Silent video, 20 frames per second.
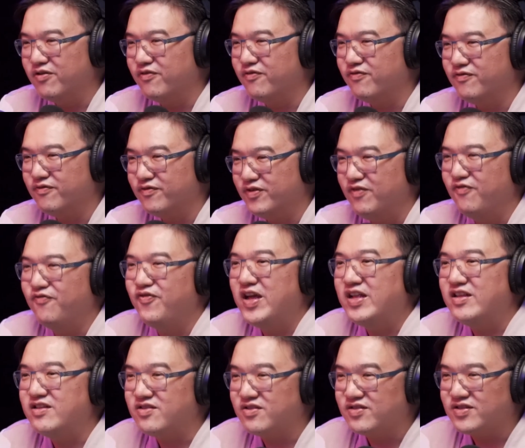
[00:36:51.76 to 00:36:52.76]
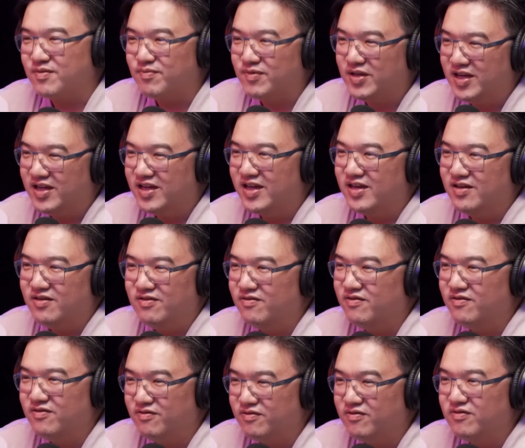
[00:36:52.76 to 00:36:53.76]
of Defense or something like that.
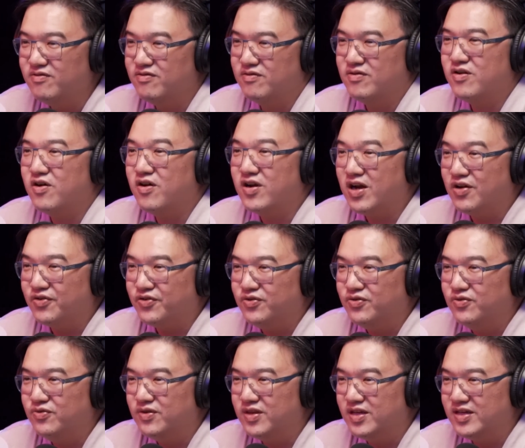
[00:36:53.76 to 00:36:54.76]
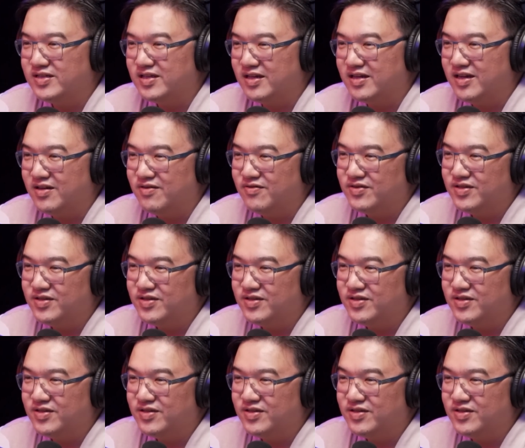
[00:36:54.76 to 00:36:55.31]
You're not allowed to do things like that. You